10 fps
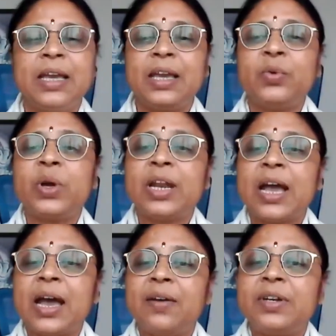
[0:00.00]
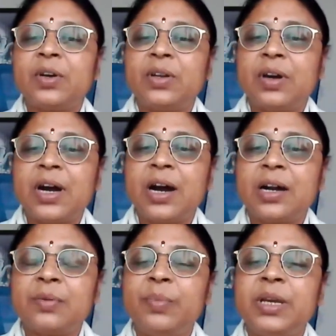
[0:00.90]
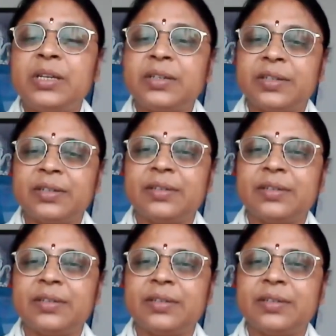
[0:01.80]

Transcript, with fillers: You can have it on your heartbeat.